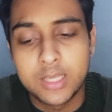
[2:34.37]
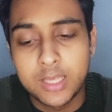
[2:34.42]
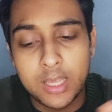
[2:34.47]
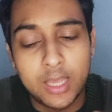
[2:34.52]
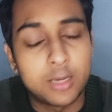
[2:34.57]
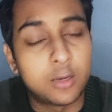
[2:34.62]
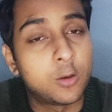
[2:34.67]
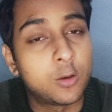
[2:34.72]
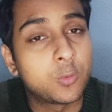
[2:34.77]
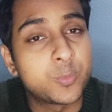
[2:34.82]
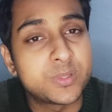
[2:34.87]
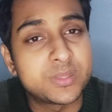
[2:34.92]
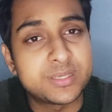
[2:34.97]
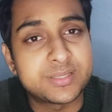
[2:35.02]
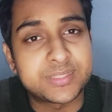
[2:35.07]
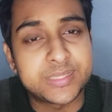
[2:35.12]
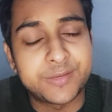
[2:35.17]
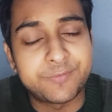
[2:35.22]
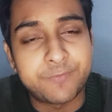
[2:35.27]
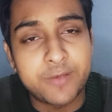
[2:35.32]
Along with
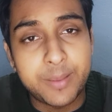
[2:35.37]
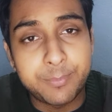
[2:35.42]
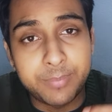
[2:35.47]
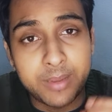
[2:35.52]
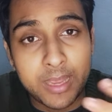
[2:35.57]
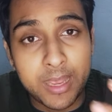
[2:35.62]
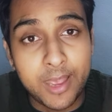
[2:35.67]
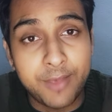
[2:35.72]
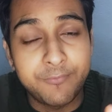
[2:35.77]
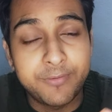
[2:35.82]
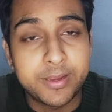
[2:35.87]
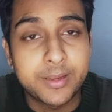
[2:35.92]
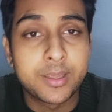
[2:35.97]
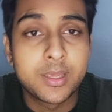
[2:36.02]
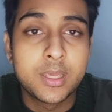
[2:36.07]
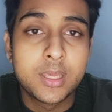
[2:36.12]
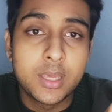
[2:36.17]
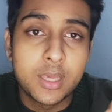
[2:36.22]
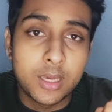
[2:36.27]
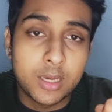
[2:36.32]
this, if I'm having
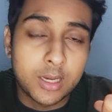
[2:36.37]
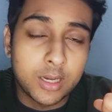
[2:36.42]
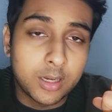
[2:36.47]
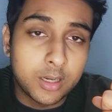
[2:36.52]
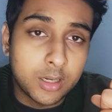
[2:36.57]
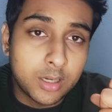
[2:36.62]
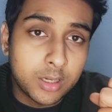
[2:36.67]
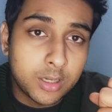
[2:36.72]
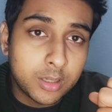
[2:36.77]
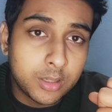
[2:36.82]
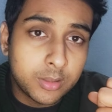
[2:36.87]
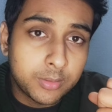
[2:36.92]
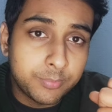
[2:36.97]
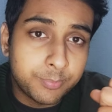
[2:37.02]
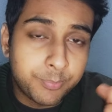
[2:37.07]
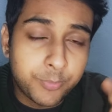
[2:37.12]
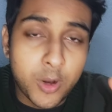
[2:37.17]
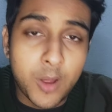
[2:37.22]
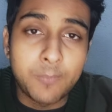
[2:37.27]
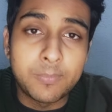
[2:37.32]

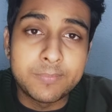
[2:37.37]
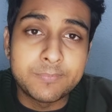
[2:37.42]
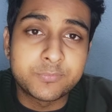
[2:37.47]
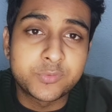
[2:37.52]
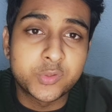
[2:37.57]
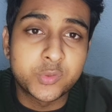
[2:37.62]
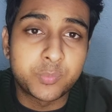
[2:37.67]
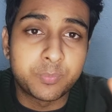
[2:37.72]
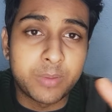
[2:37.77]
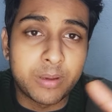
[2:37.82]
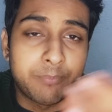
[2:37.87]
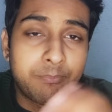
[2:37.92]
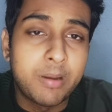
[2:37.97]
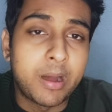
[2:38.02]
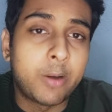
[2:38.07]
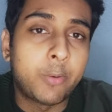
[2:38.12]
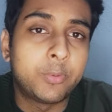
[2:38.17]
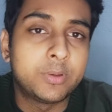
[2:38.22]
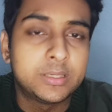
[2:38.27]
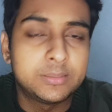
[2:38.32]
problems with my
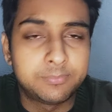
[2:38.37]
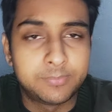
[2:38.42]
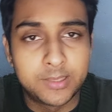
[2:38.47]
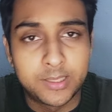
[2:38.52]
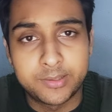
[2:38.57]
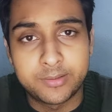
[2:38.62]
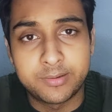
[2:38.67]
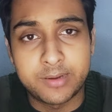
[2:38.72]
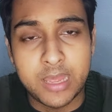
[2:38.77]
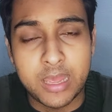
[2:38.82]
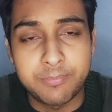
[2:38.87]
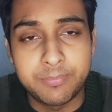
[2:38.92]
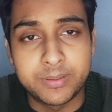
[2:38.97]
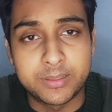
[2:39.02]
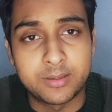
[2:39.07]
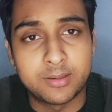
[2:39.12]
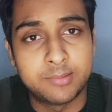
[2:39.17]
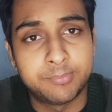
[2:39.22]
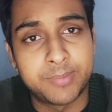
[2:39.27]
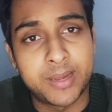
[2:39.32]
bowel and bladder
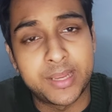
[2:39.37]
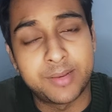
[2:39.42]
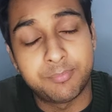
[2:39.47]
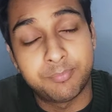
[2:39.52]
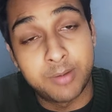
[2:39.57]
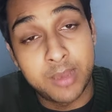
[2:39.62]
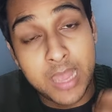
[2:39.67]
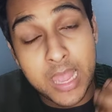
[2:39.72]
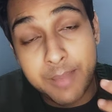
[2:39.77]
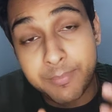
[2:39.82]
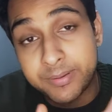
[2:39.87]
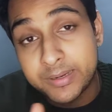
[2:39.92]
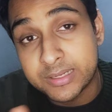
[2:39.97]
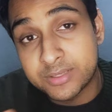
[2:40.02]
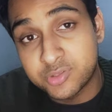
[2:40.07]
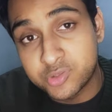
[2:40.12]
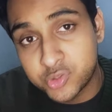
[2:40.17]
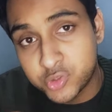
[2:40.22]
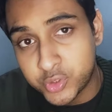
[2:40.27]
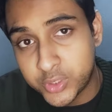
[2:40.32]
habit, and my habit
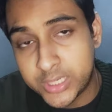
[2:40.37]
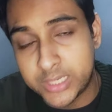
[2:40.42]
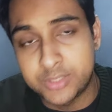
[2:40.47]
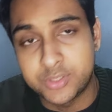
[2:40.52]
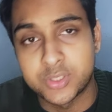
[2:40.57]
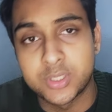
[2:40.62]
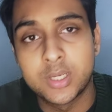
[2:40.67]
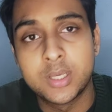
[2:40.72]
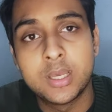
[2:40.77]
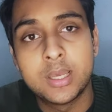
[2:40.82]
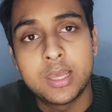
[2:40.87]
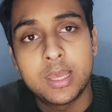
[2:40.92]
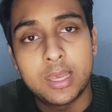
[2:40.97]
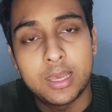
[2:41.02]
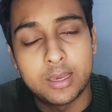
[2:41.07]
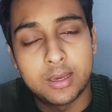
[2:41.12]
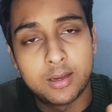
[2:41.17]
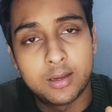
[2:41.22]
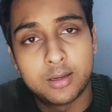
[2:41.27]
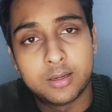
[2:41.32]
has changed,
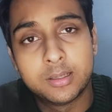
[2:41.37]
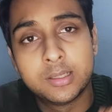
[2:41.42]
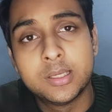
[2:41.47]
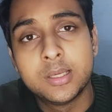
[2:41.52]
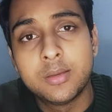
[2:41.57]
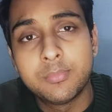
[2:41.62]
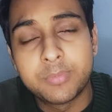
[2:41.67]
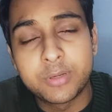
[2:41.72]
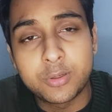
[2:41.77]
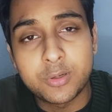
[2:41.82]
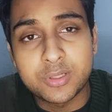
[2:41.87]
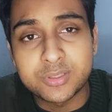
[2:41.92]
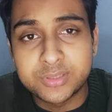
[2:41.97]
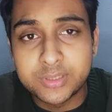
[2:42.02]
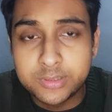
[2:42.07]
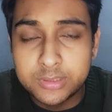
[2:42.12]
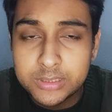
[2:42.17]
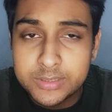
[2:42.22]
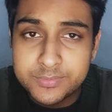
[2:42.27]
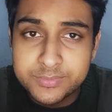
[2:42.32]
because the
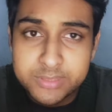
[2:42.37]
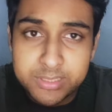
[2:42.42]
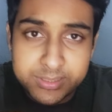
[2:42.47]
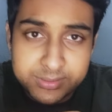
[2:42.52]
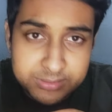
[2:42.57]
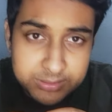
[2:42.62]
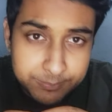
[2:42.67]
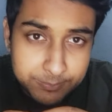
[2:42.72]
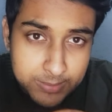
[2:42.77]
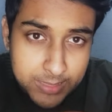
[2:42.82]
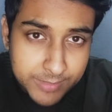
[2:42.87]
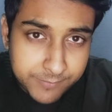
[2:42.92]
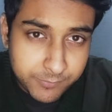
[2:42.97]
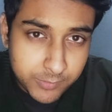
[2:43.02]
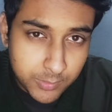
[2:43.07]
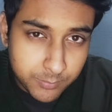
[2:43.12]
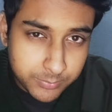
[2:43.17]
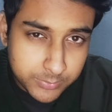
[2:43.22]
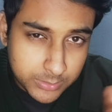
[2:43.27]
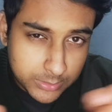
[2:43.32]
nerves that is supplying
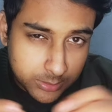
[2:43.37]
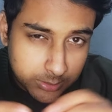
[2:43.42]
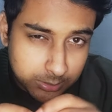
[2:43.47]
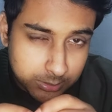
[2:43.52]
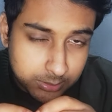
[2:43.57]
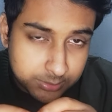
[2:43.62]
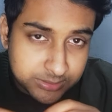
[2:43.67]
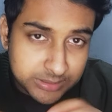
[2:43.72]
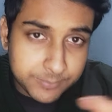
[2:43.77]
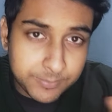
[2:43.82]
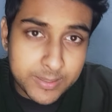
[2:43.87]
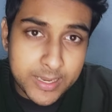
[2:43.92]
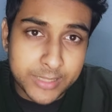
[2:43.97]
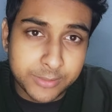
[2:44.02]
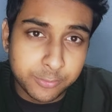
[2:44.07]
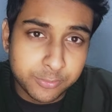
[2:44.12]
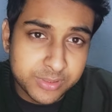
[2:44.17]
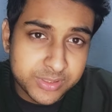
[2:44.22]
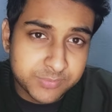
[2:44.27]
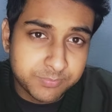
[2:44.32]

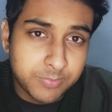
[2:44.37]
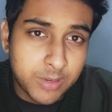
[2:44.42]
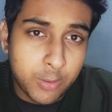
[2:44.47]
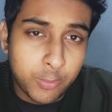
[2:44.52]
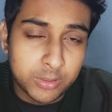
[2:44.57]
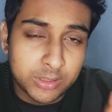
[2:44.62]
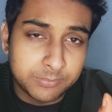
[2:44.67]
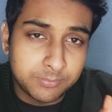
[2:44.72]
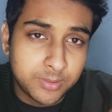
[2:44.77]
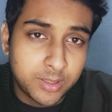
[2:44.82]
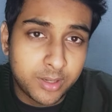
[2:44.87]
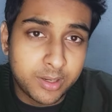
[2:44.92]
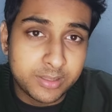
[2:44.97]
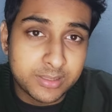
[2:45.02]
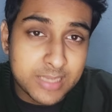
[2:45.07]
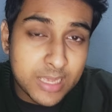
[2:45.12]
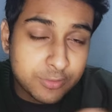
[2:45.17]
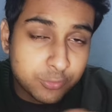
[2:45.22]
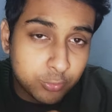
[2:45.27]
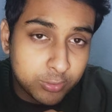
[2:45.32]
to this bowel and bladder is
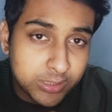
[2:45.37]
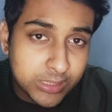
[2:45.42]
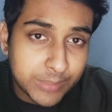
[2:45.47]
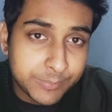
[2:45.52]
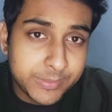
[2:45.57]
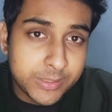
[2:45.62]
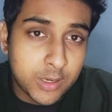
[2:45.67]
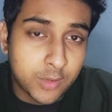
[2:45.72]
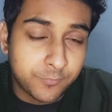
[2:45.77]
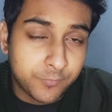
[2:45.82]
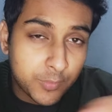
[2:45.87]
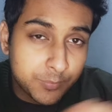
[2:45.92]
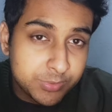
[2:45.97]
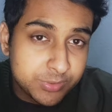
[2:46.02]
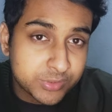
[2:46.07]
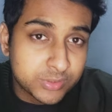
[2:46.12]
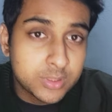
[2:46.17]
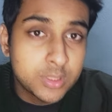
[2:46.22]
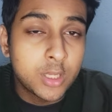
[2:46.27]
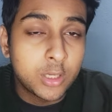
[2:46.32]
actually coming out from your
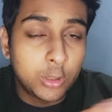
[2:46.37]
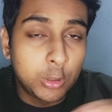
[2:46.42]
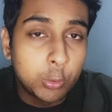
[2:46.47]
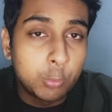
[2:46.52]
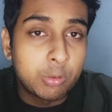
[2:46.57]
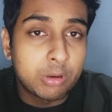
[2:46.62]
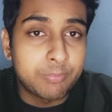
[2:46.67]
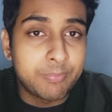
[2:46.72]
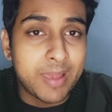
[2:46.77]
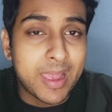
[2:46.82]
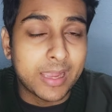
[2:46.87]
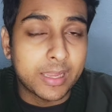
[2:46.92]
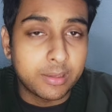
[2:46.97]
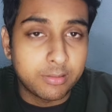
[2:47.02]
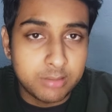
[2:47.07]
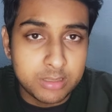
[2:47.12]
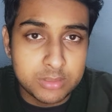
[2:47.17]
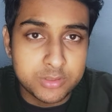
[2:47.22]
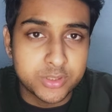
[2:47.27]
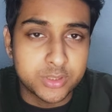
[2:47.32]
lower back
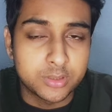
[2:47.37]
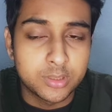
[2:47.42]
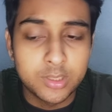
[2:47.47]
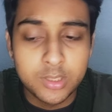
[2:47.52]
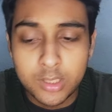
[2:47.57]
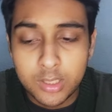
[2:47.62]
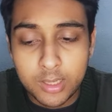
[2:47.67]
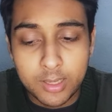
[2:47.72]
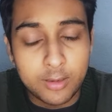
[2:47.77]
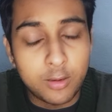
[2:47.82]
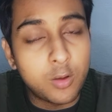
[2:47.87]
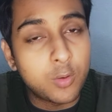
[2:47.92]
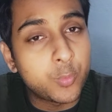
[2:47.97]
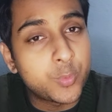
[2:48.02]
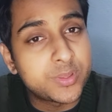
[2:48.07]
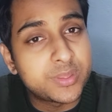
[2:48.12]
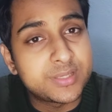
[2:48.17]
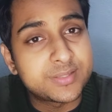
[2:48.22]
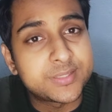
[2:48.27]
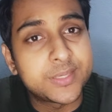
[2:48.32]
region. Along
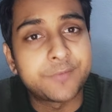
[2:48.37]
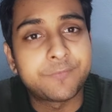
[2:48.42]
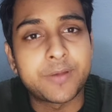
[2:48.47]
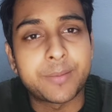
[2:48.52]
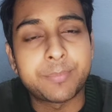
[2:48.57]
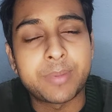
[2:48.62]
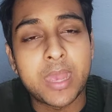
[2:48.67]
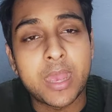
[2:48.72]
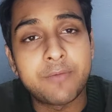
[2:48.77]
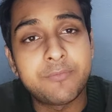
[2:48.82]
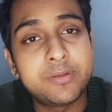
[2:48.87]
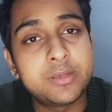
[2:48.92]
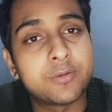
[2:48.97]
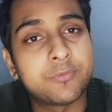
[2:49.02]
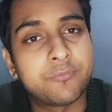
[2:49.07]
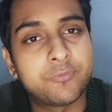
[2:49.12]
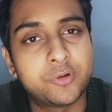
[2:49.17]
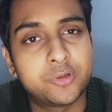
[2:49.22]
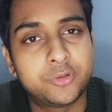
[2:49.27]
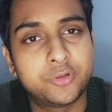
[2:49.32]
with this, if I'm having a
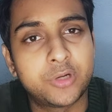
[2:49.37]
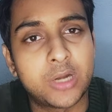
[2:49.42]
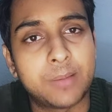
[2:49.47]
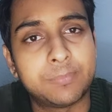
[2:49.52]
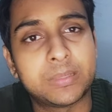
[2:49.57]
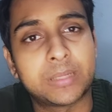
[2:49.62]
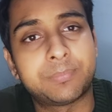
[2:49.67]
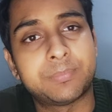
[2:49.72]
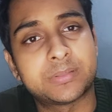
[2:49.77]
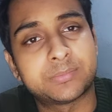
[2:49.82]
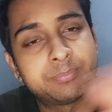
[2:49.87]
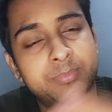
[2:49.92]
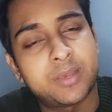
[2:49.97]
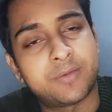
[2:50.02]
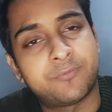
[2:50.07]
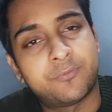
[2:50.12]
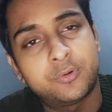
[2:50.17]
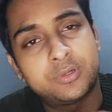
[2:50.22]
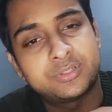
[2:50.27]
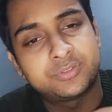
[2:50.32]
foot drop, that means my
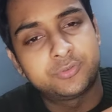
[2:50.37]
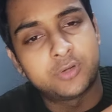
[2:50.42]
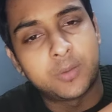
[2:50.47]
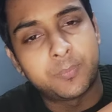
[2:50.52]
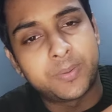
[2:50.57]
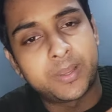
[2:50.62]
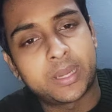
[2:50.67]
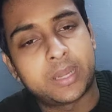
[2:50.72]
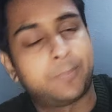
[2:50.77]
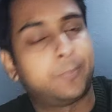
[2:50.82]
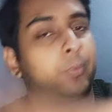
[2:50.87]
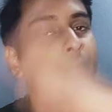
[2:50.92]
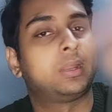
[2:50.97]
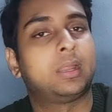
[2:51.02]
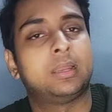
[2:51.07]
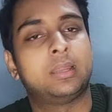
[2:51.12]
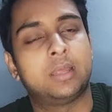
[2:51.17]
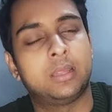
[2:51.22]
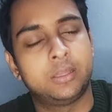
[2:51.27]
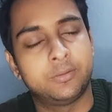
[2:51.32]
foot is dropping and I'm not
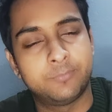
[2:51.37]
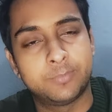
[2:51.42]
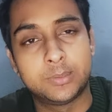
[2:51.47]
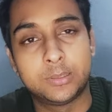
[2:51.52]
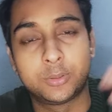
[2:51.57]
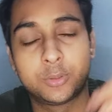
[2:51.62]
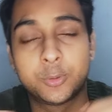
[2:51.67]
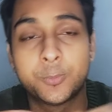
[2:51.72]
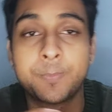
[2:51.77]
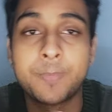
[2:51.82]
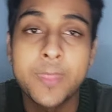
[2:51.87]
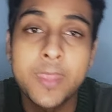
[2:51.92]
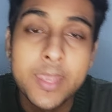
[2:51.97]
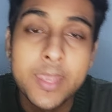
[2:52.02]
able to